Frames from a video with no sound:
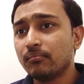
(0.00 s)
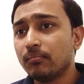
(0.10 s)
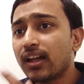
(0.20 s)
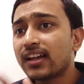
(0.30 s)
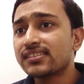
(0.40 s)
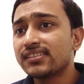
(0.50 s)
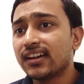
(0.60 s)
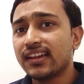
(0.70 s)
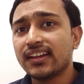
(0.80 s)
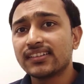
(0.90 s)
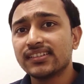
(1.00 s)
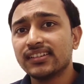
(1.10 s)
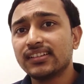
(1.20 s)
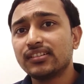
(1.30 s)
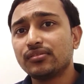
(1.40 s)
blast the IR
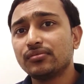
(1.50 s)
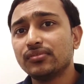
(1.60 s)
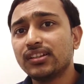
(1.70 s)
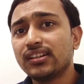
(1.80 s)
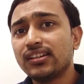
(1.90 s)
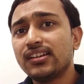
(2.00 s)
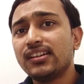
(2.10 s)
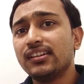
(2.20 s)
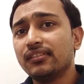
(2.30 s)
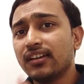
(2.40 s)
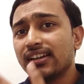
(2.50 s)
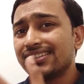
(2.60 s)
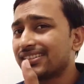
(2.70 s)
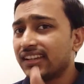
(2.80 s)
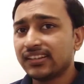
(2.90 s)
signal to the
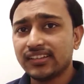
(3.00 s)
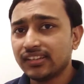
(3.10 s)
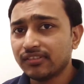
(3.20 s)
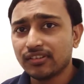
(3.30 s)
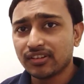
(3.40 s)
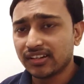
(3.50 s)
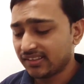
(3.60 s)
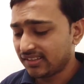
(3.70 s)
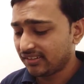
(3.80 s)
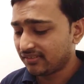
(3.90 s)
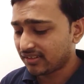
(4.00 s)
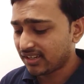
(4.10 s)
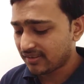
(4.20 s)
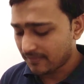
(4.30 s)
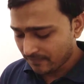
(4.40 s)
devices like TV or anything.
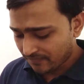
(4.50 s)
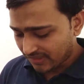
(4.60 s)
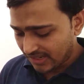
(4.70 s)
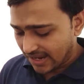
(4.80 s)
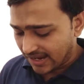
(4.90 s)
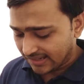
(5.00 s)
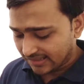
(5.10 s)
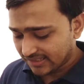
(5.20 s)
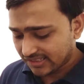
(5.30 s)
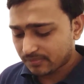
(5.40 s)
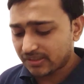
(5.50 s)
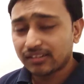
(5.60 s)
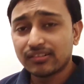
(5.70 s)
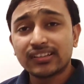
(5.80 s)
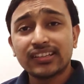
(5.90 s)
Okay, and this
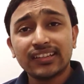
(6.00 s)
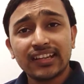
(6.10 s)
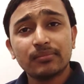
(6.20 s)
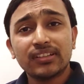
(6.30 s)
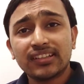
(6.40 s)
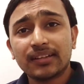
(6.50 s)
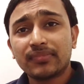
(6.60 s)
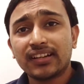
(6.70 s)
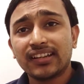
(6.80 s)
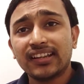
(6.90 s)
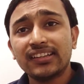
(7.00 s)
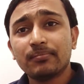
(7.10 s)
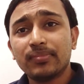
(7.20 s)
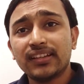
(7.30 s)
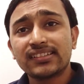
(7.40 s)
particular thing can be kept at any
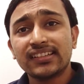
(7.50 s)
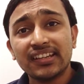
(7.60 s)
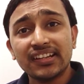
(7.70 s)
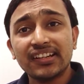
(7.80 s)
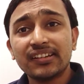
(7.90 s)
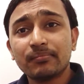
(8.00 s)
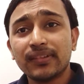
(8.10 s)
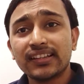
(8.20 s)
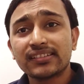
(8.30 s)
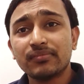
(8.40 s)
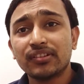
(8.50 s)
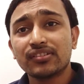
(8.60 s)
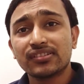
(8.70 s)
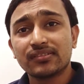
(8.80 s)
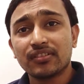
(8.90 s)
place, in a hidden place,
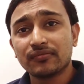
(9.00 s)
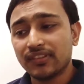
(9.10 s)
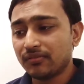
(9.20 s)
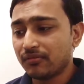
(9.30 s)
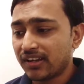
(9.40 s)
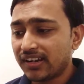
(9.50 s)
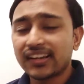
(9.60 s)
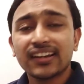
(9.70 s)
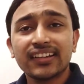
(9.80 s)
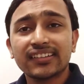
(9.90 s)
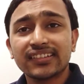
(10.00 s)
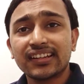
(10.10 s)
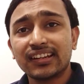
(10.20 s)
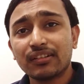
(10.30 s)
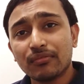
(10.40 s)
because of the wired connection
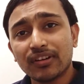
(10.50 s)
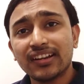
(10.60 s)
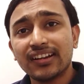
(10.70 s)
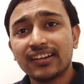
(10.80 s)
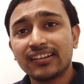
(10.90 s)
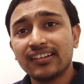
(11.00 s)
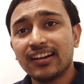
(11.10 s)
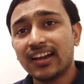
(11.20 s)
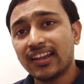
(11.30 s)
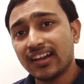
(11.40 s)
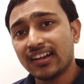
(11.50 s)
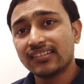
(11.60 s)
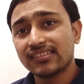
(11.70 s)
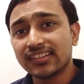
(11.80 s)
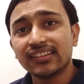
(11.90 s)
and the wired IR
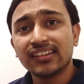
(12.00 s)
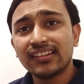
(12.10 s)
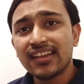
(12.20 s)
signal.